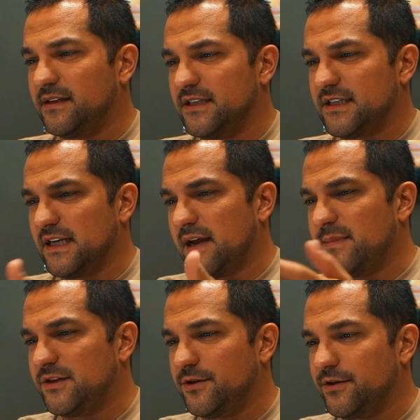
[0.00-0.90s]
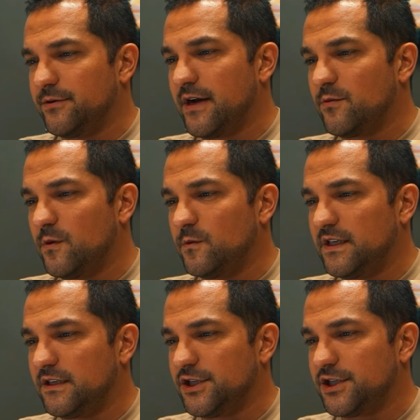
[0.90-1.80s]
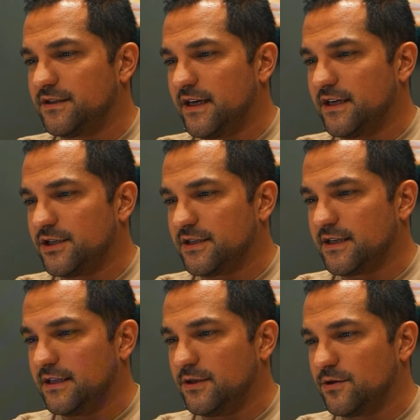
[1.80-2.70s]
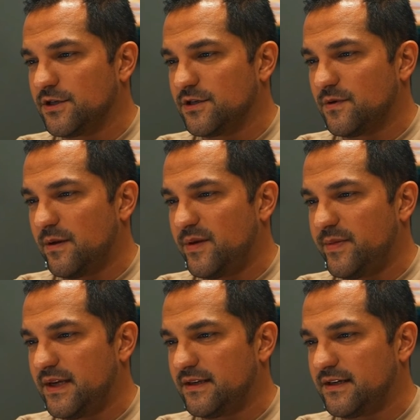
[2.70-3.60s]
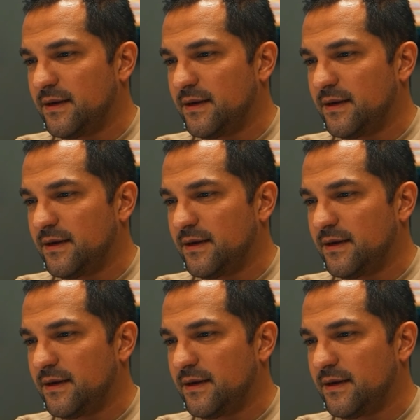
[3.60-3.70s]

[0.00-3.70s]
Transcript: and he's like, I made 30 grand worth of lunch today, just selling courses without me being there.